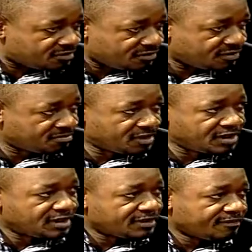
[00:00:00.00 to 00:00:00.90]
driven
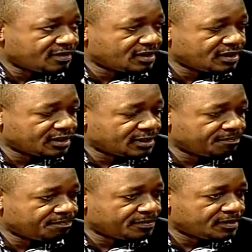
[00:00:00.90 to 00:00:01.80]
by
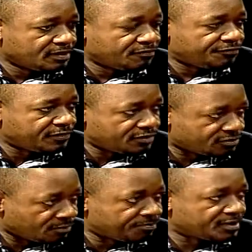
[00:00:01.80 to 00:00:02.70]

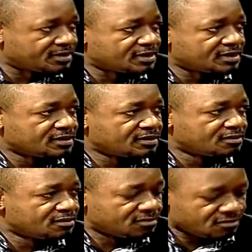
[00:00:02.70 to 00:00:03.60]
philanthropic,
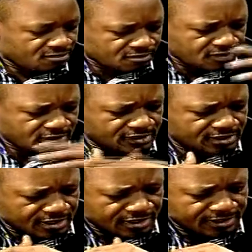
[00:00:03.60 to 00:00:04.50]
what would I
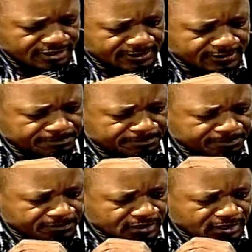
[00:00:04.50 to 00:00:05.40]
say,
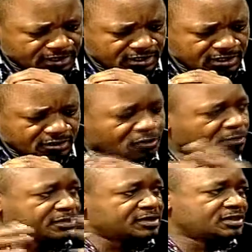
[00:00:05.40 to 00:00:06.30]

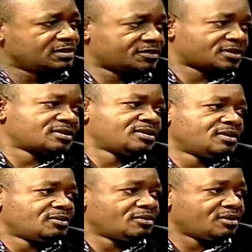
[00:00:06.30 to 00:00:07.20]
corporates that have
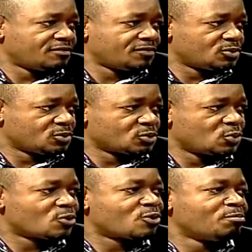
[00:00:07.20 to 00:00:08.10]
succeeded or individuals
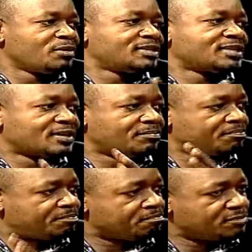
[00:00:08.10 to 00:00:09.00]
who commit a
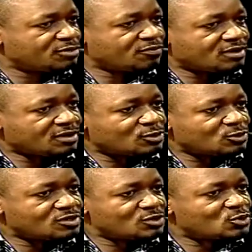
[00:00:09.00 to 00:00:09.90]
bit of the
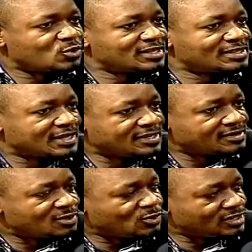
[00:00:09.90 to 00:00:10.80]
resources towards
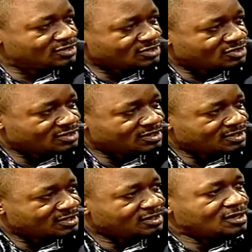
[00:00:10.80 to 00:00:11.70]
science and research
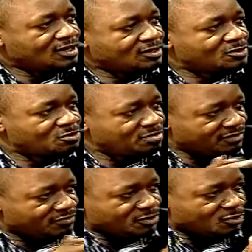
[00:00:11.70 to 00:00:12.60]
to
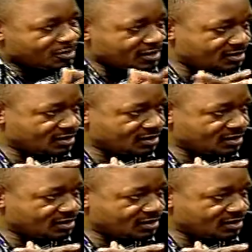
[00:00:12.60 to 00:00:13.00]
benefit humanity.